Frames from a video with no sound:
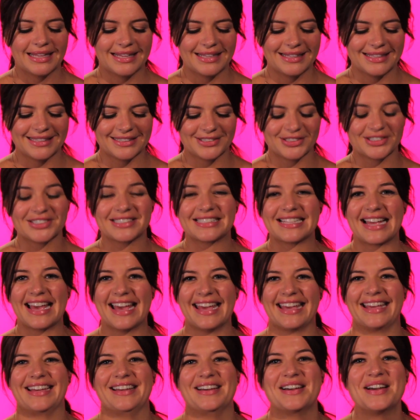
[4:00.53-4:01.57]
Let's just
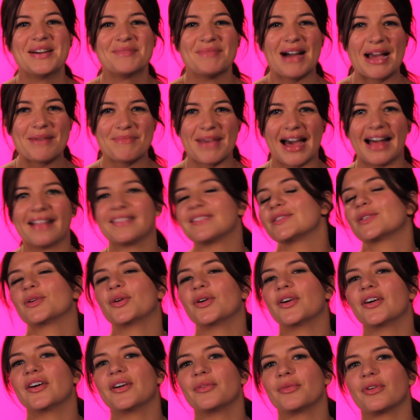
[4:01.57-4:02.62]
say my math
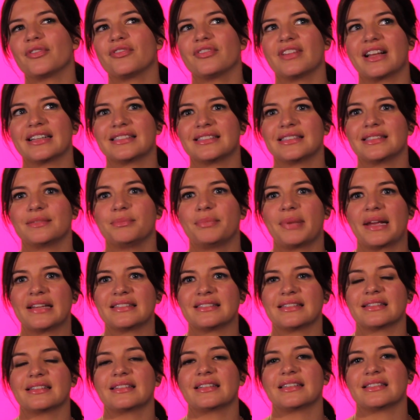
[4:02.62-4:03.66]
score reflected
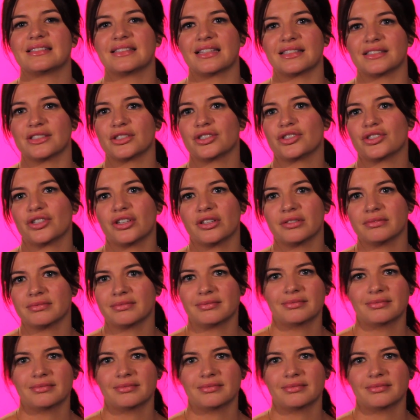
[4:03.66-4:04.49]
basically a signature.